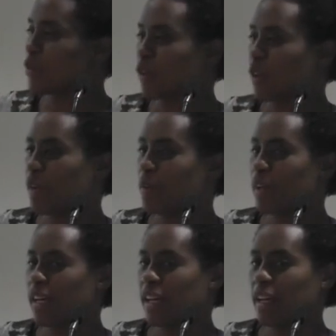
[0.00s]
from
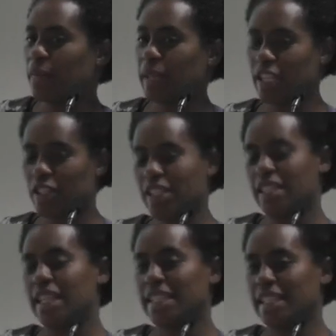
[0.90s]
a PhD
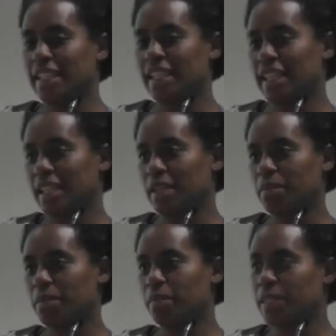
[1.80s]
that I did in
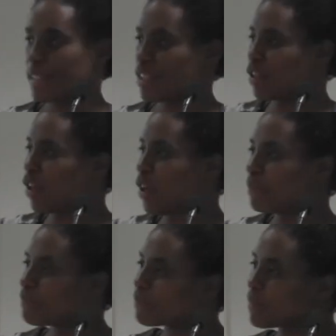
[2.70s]
business and law,
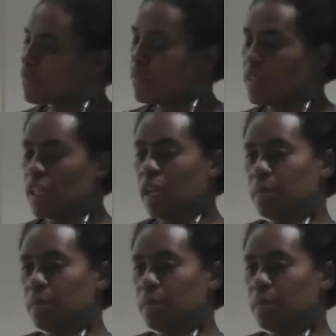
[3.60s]
and